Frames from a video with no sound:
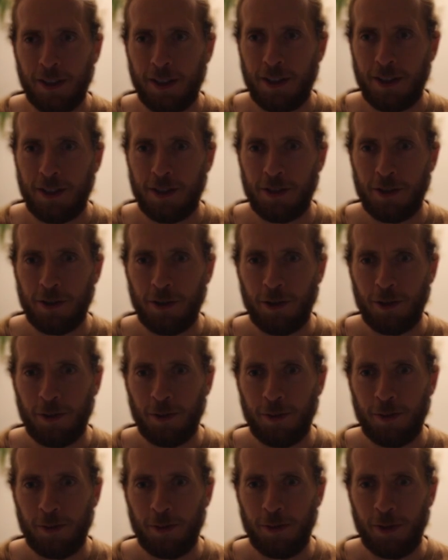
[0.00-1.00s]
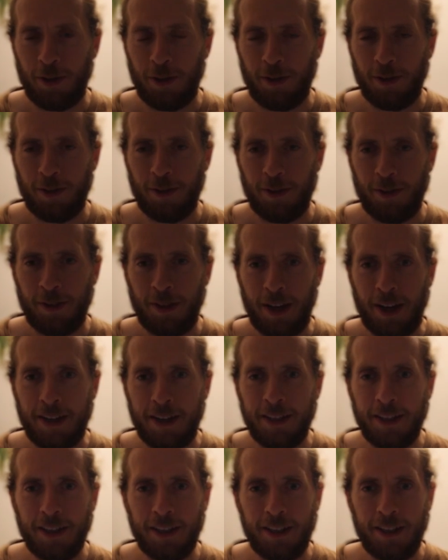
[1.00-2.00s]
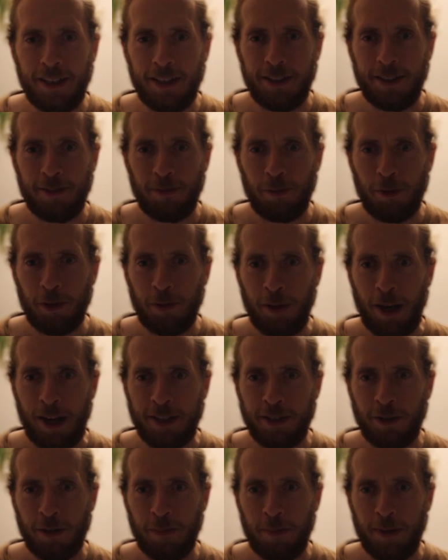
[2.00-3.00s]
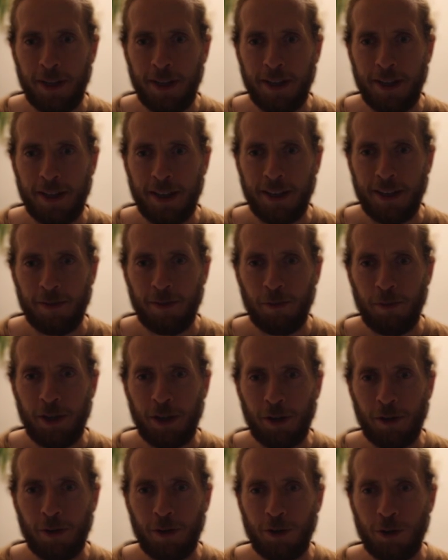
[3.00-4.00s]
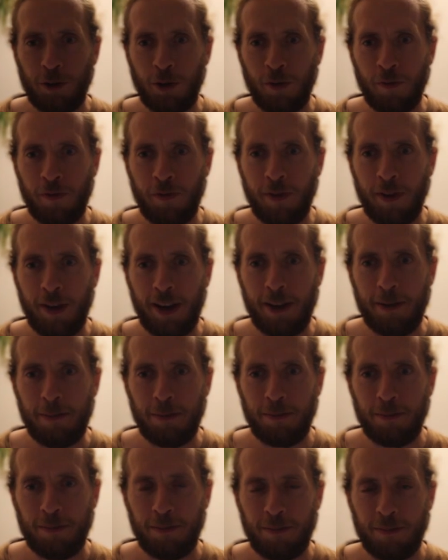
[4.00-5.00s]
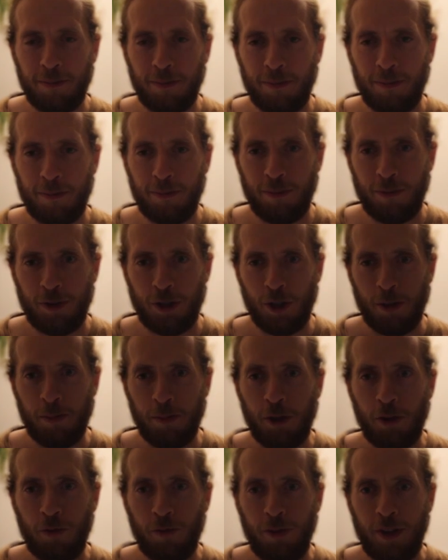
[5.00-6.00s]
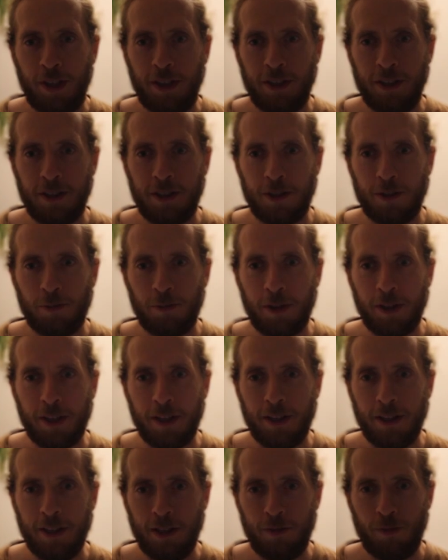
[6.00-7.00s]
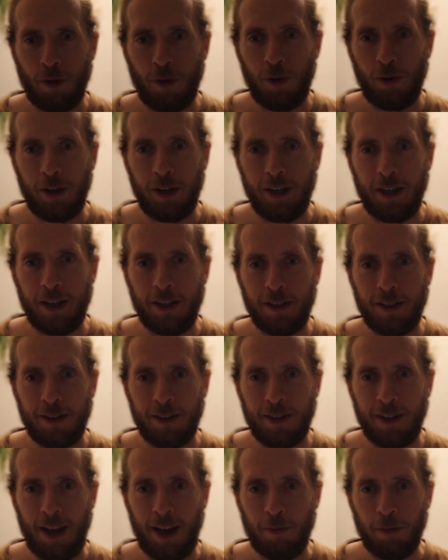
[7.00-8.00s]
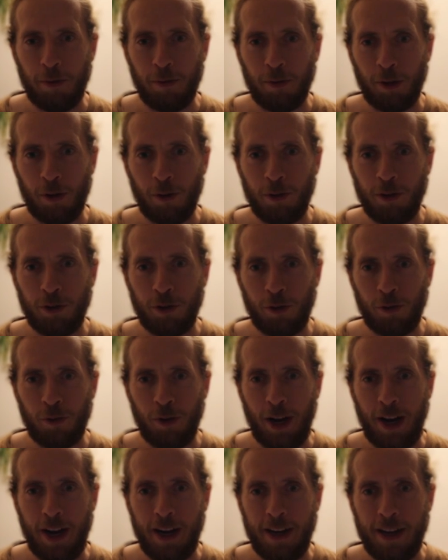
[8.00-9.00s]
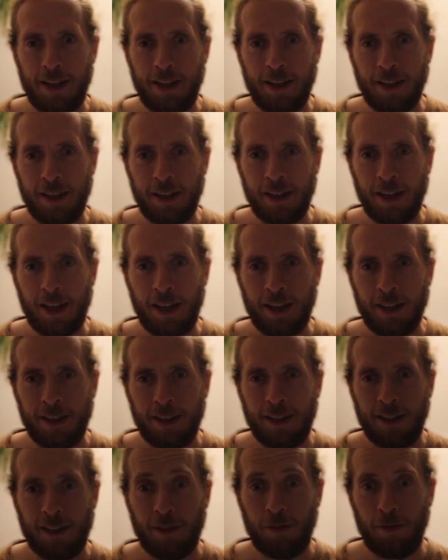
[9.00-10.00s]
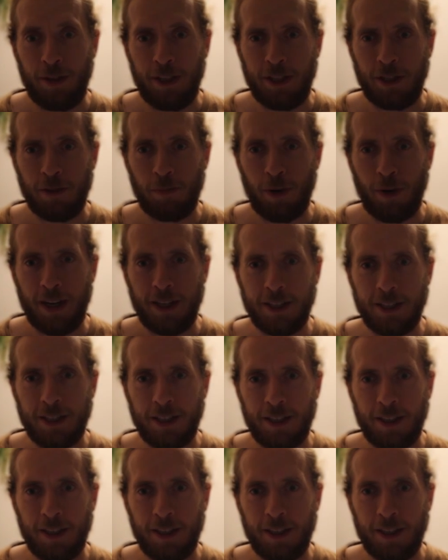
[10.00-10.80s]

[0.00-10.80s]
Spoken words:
So the idea here will actually be that we are going to develop some new features within this folder here, and we will going to create it in a feature branch.